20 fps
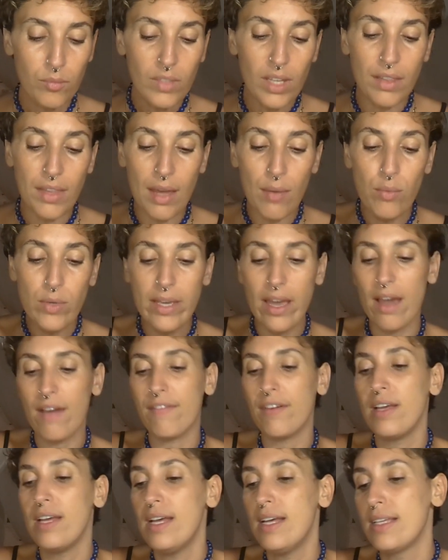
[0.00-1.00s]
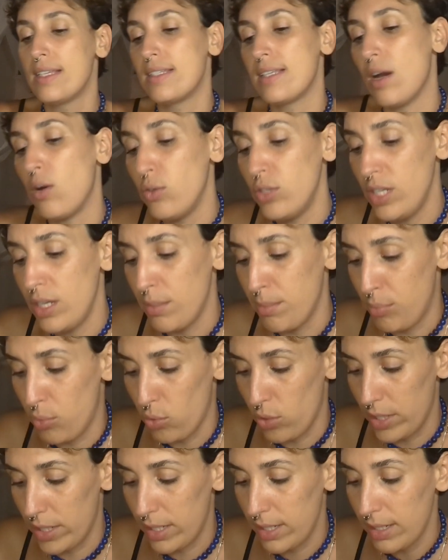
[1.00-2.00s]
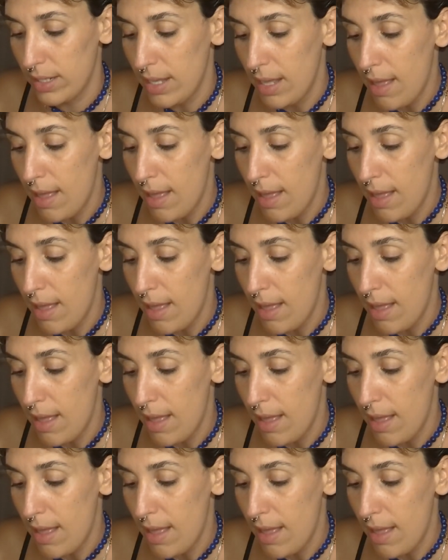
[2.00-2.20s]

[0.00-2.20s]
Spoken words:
Then we have sounding board.